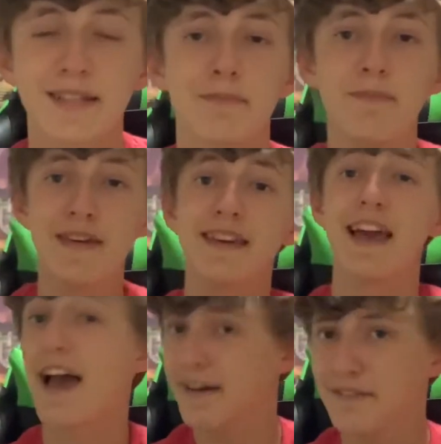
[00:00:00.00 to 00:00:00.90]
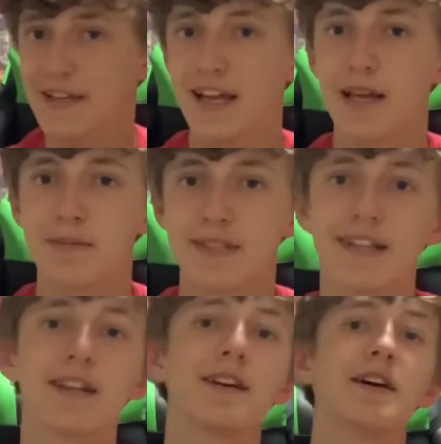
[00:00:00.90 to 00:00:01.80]
me, Evan Games
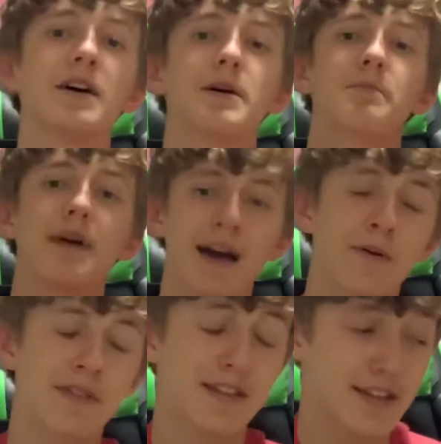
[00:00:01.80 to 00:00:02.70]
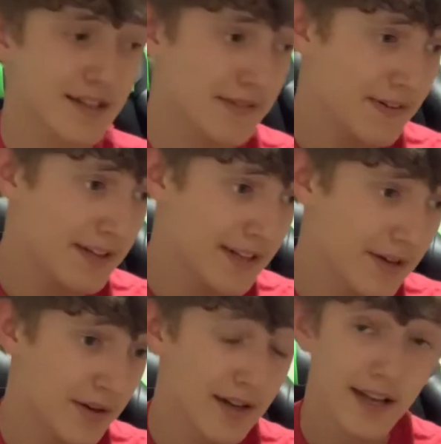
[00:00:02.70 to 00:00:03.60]
here, back with another
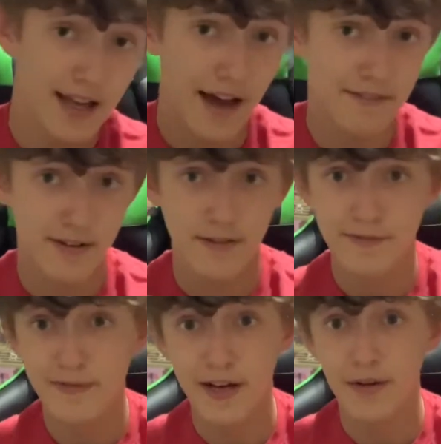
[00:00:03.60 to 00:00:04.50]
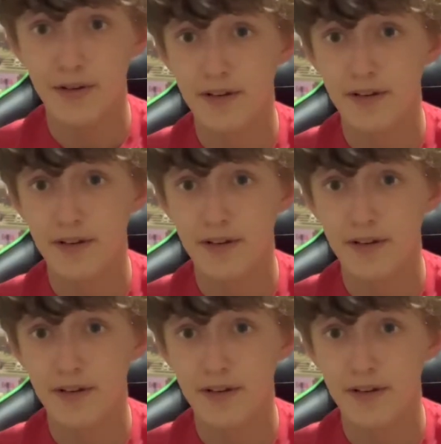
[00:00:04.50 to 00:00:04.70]
video after a very,